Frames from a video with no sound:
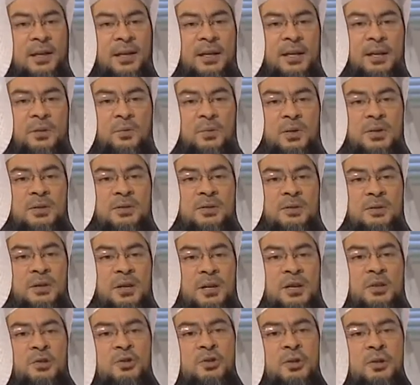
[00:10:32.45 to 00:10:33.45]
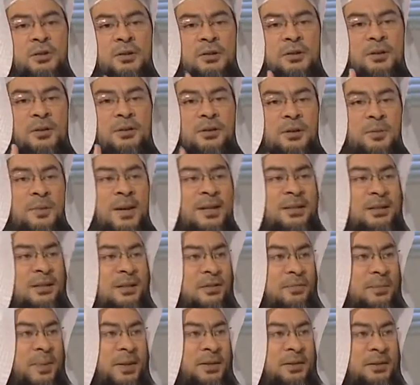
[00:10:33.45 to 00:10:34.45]
He was injured on the
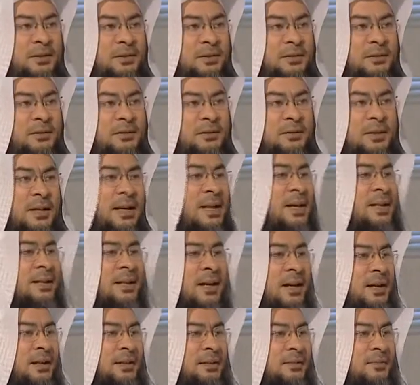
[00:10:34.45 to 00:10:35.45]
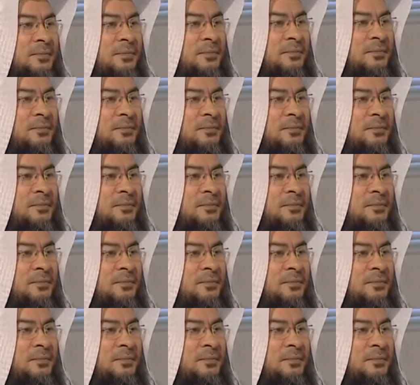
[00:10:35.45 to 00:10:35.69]
Battle of Badr, and he died.